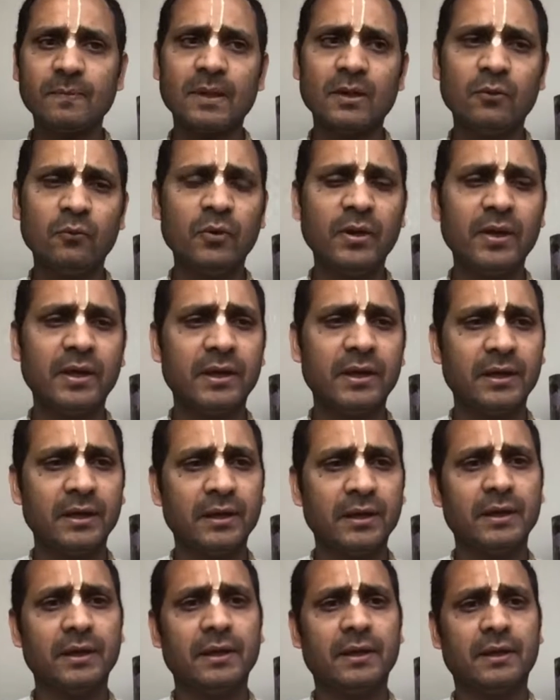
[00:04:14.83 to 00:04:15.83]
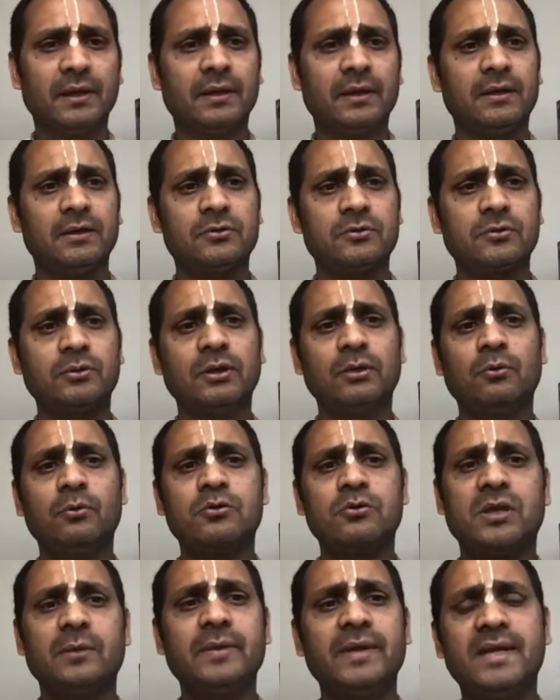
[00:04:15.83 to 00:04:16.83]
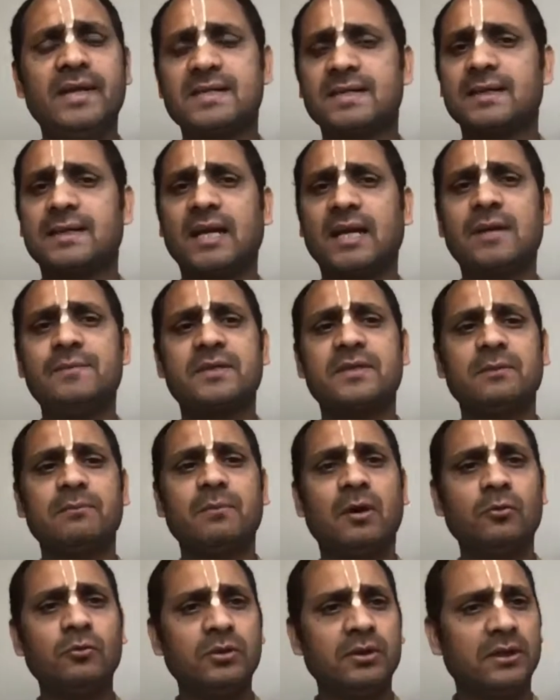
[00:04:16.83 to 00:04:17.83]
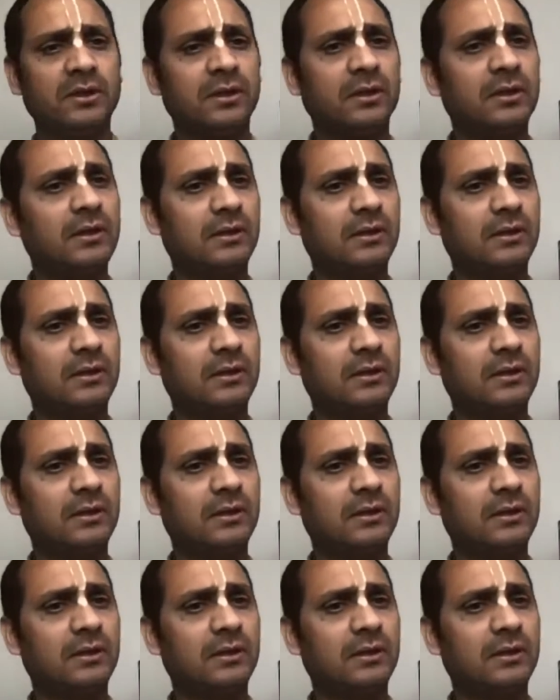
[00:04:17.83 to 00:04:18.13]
where Sukadeva Goswami describes about